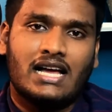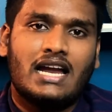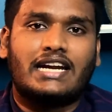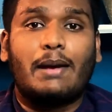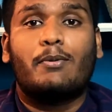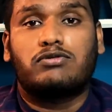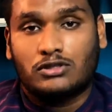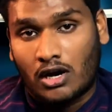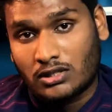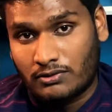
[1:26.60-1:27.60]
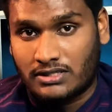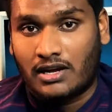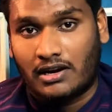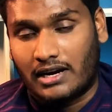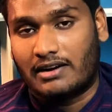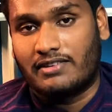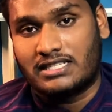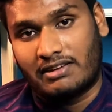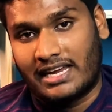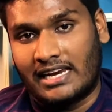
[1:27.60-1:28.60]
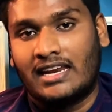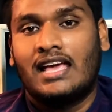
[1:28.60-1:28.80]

type of stocks which you are investing in.